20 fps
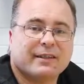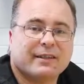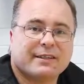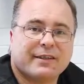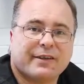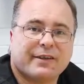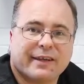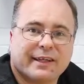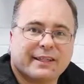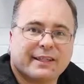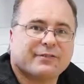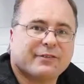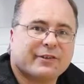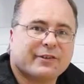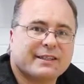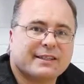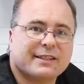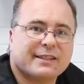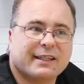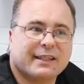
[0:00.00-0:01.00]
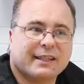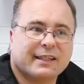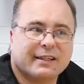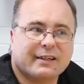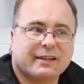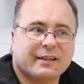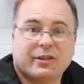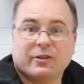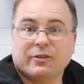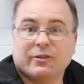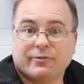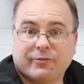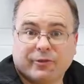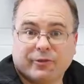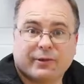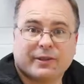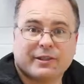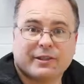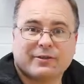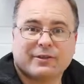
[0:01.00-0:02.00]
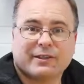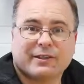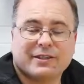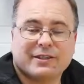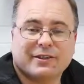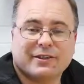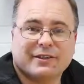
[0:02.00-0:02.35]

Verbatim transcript: So thanks for listening, and I look forward to talking to